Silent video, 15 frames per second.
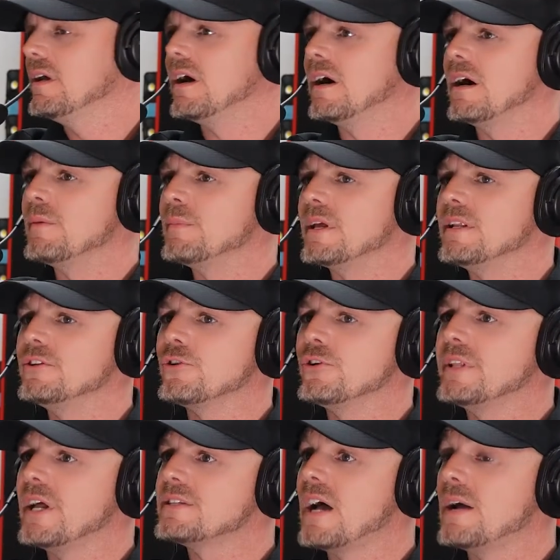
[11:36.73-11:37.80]
And
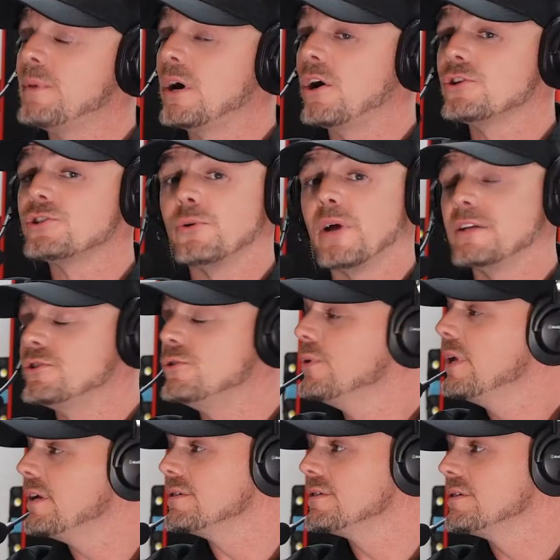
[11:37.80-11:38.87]
during that time, I also had 2
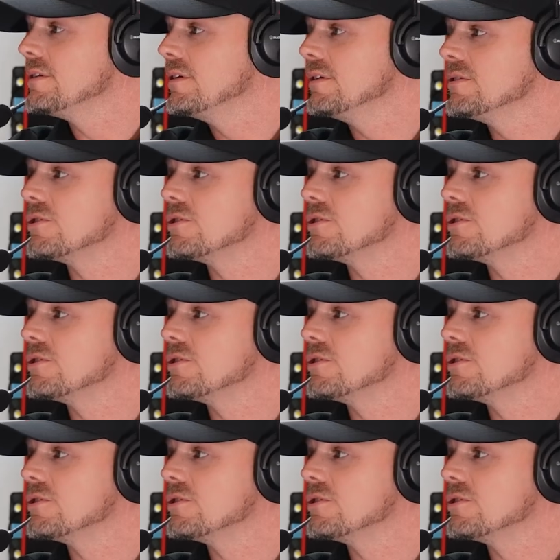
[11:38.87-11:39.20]
kids.